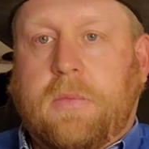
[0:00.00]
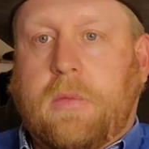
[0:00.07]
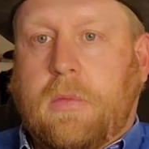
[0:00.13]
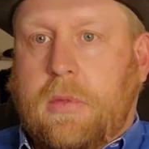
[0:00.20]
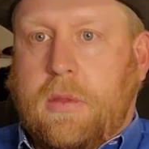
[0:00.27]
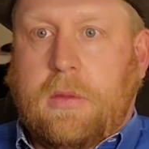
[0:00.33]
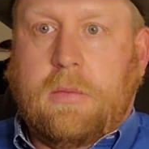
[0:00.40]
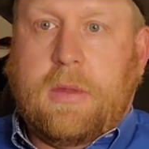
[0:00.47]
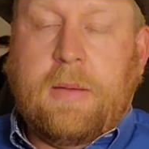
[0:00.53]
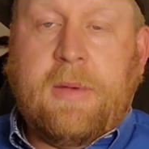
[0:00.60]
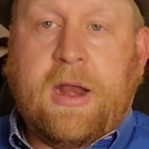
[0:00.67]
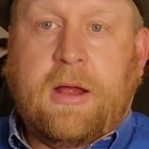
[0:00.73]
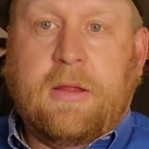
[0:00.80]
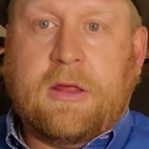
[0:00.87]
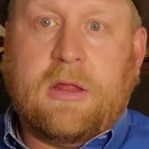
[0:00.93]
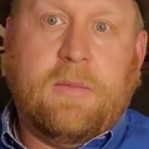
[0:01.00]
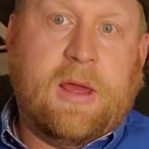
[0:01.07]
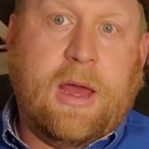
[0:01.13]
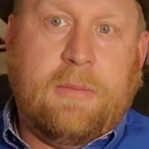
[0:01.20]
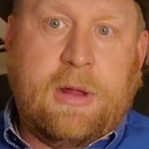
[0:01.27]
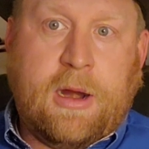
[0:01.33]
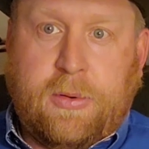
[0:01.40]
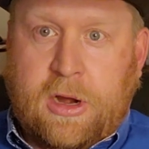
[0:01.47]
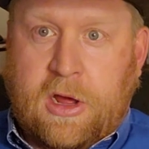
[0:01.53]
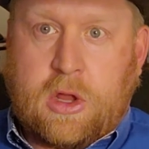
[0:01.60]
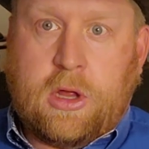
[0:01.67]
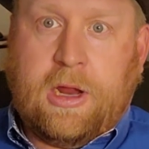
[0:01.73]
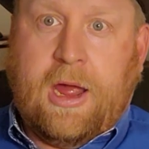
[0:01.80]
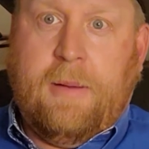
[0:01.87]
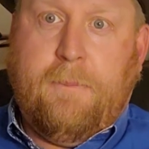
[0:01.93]
They may not listen to me. I'm not a production
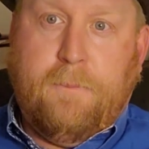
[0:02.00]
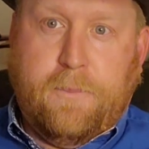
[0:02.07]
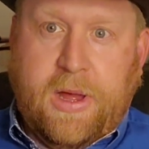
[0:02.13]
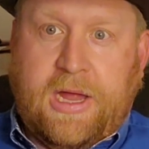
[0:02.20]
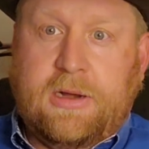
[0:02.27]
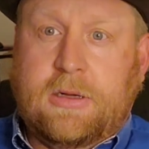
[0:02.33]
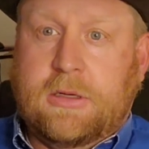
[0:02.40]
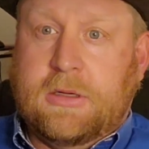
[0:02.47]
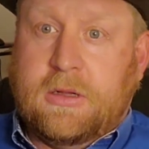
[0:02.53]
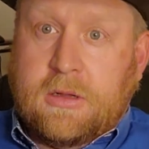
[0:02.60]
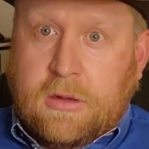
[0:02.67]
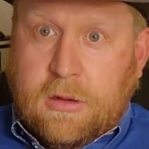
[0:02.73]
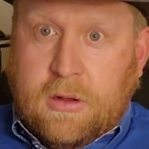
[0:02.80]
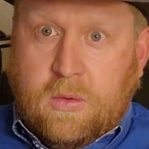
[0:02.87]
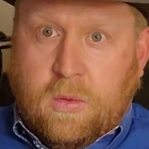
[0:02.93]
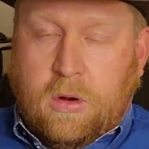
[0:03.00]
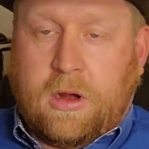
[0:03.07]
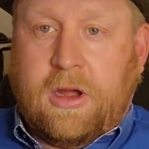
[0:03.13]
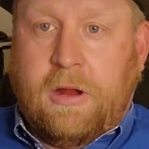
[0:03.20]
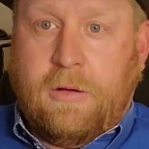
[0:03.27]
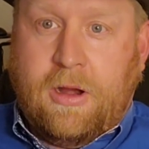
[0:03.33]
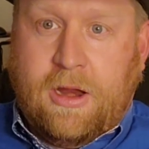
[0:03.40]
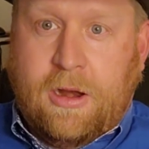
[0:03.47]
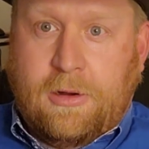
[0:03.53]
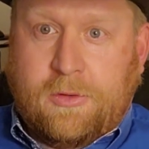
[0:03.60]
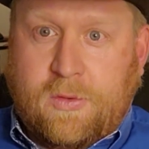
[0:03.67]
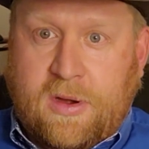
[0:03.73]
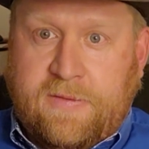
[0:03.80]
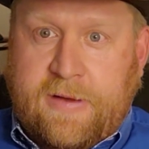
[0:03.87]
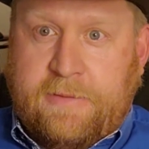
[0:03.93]
guy, but we're nearing in on
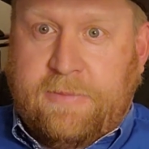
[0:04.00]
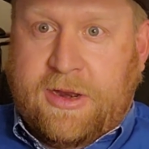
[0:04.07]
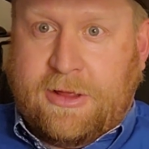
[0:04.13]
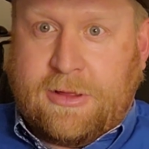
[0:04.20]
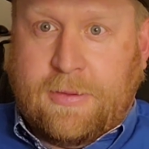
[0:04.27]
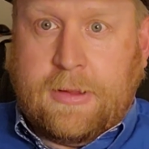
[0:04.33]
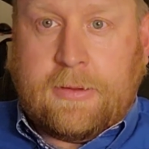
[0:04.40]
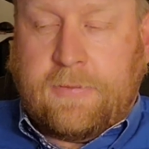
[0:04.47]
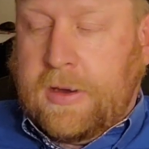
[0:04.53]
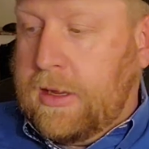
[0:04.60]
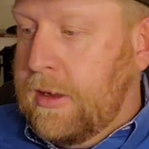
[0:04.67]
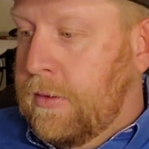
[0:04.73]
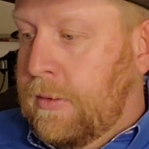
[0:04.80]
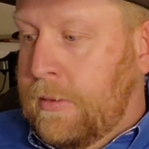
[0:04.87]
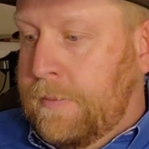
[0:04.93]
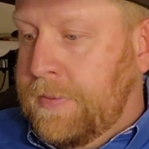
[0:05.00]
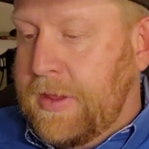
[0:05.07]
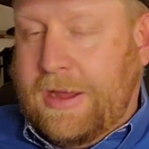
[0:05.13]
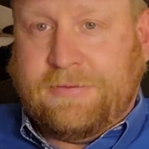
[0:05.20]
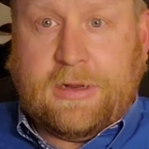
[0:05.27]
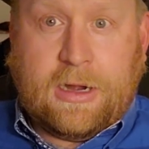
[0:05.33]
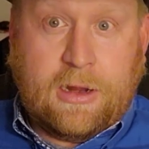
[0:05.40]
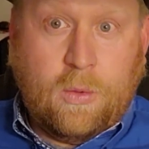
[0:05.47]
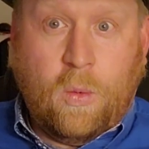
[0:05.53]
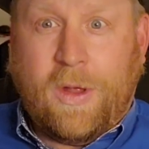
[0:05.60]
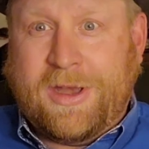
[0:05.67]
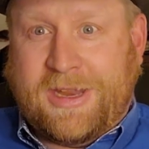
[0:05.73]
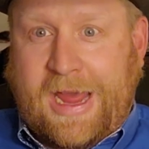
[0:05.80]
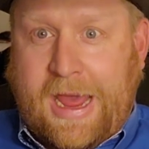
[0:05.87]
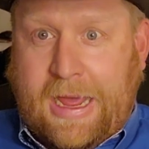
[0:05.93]
25 minutes on this video. I've done it in one
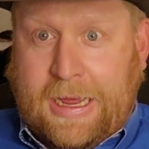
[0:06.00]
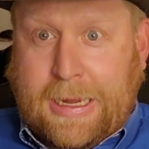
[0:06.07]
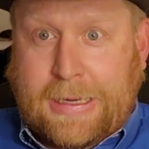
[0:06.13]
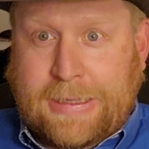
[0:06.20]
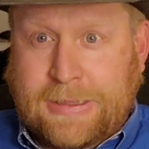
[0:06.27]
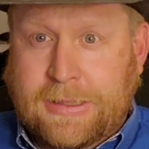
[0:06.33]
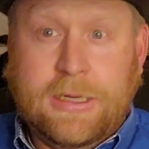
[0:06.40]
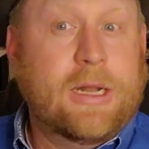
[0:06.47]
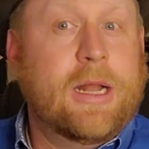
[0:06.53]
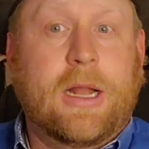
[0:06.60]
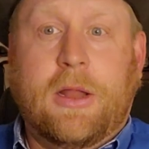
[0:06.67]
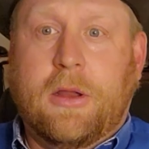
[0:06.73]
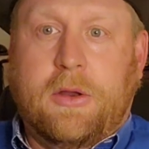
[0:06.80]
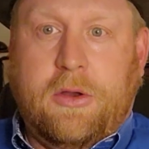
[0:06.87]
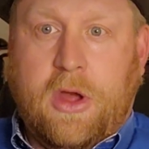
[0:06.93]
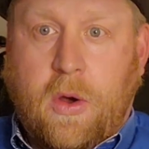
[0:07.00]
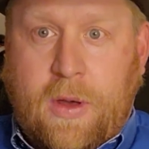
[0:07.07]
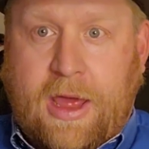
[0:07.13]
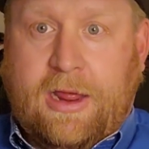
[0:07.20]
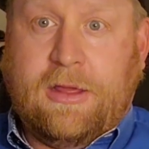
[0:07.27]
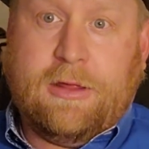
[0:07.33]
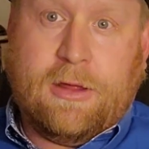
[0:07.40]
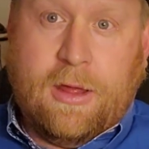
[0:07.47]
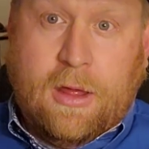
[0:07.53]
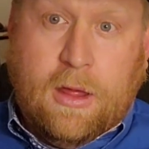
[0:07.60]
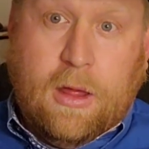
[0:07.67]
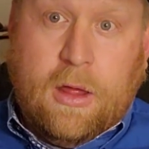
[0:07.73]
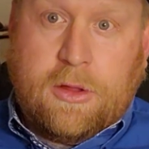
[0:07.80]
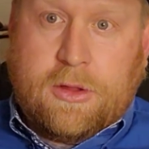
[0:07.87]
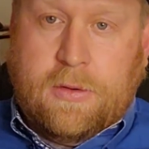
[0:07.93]
take, no edits.
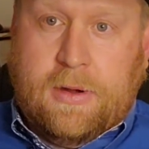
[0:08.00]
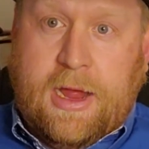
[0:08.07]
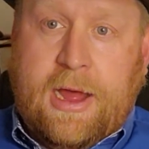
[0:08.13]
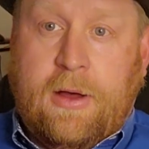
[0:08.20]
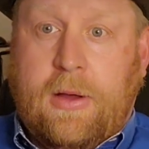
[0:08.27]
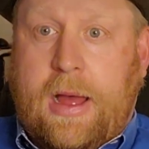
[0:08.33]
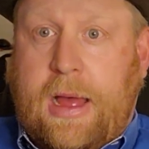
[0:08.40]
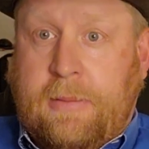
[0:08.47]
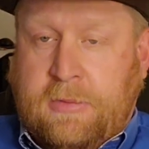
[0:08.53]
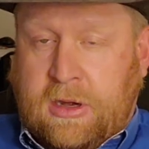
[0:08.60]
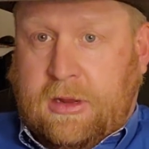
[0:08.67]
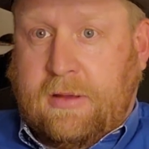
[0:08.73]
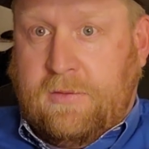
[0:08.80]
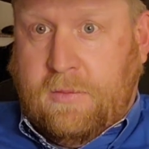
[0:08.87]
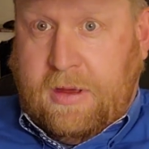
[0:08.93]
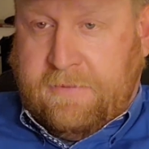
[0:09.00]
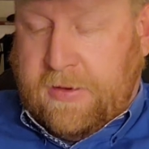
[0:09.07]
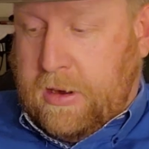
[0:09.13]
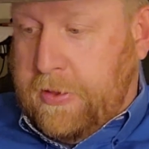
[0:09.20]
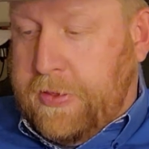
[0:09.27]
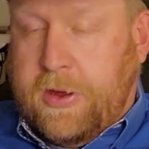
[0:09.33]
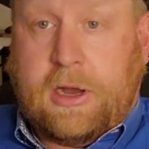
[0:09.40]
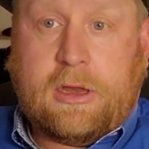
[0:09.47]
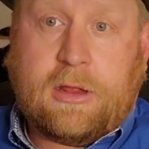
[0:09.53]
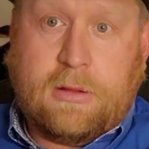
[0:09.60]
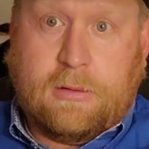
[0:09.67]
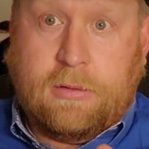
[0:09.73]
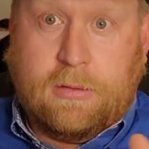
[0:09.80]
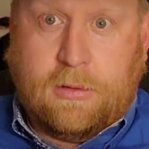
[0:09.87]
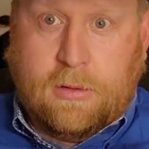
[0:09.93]
So now I'm going to give you my final thoughts
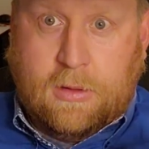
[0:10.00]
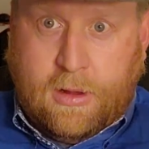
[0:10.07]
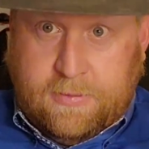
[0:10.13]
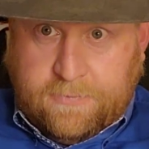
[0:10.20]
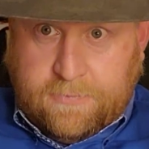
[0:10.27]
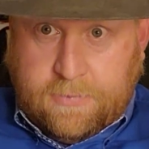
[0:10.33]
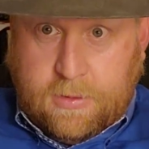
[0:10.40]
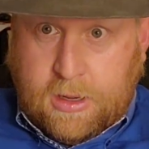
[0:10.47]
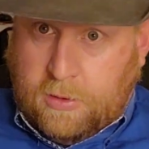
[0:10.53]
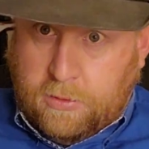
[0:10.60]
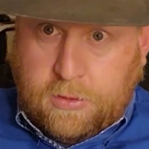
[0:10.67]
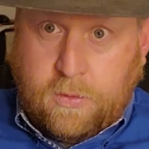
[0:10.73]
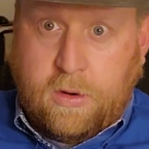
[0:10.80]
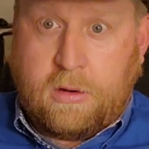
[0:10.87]
of it was a wonderful